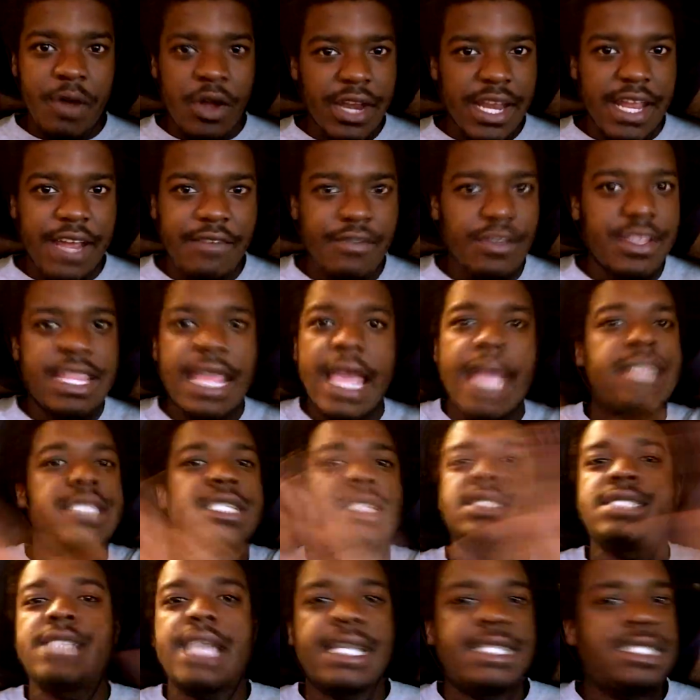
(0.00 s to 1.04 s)
on every that
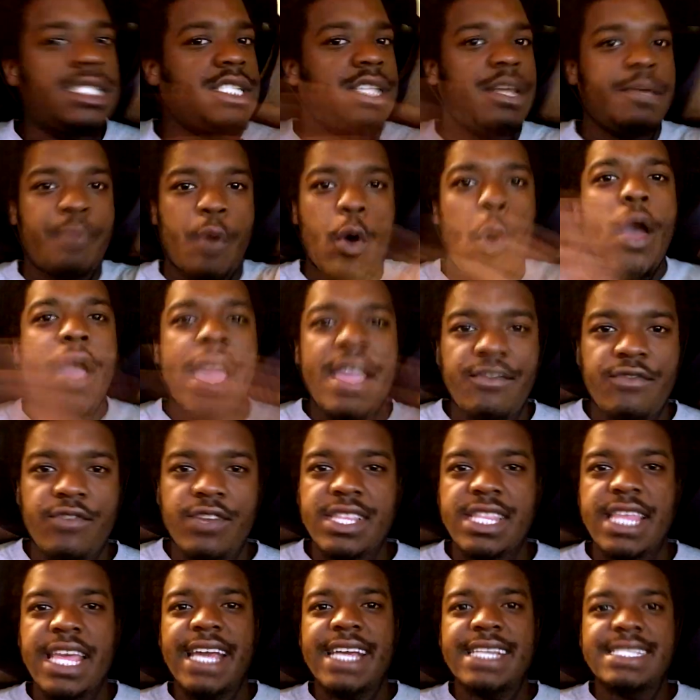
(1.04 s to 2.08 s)
just takes a dump on
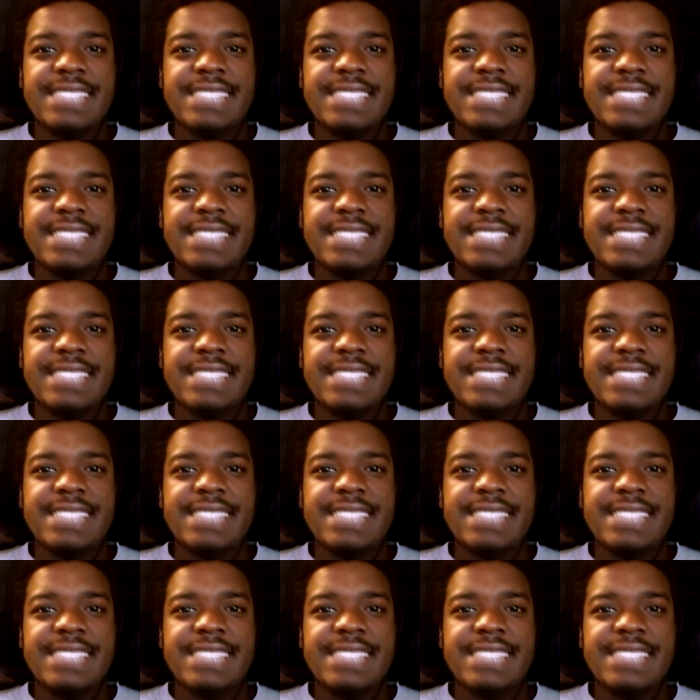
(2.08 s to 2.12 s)
everything.